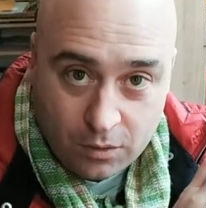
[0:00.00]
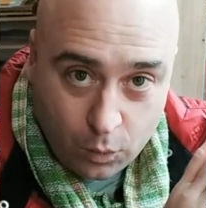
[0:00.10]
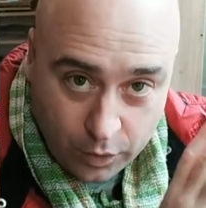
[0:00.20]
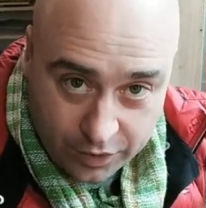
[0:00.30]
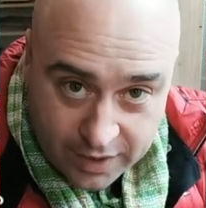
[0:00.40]

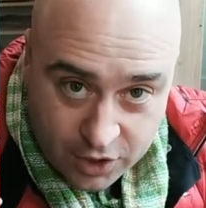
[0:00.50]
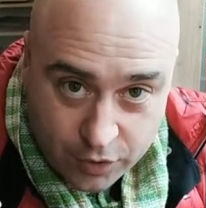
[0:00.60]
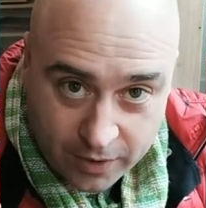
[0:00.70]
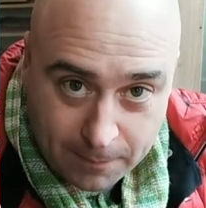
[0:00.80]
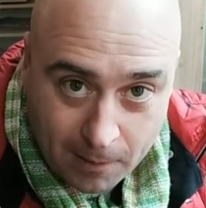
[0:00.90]
within
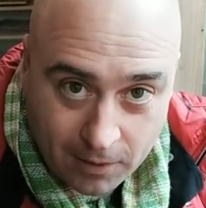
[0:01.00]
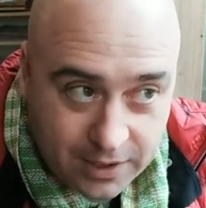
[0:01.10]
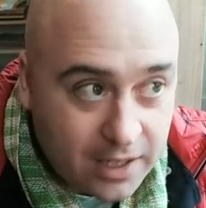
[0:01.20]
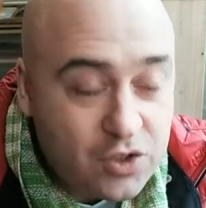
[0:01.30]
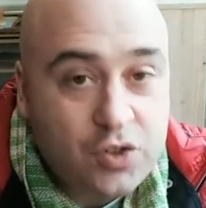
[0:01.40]
Israeli
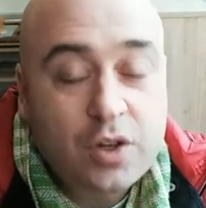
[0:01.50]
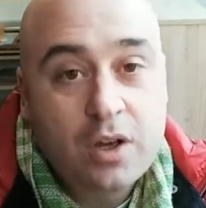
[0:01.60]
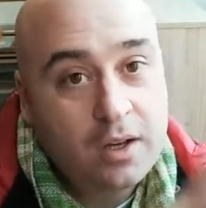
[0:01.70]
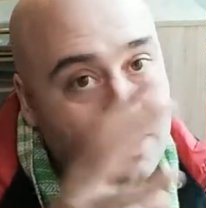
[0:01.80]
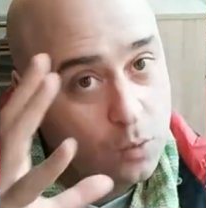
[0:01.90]
politics
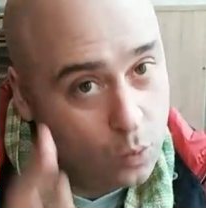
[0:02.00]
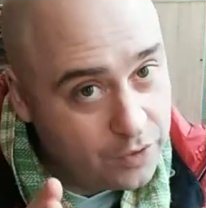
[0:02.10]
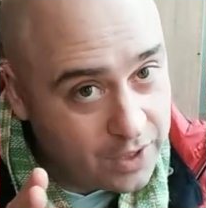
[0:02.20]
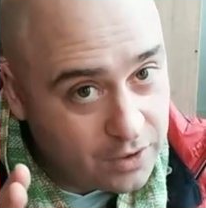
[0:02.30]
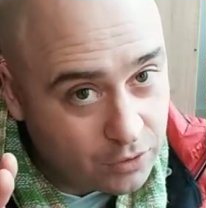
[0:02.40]

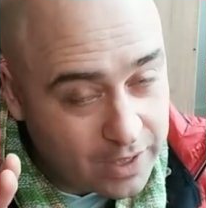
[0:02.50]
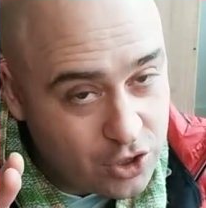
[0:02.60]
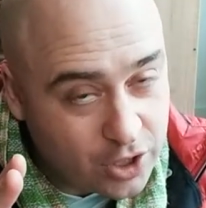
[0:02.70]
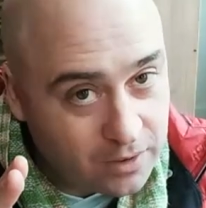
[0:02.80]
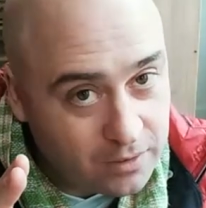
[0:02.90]
within the
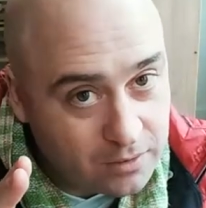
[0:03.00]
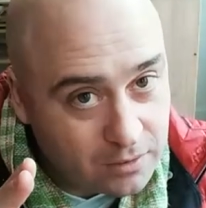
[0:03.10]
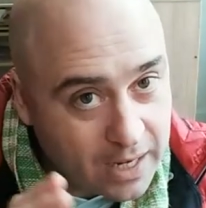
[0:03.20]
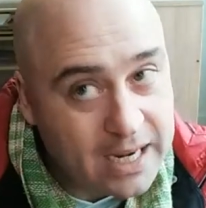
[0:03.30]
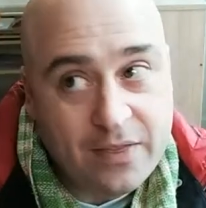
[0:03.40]
region, right?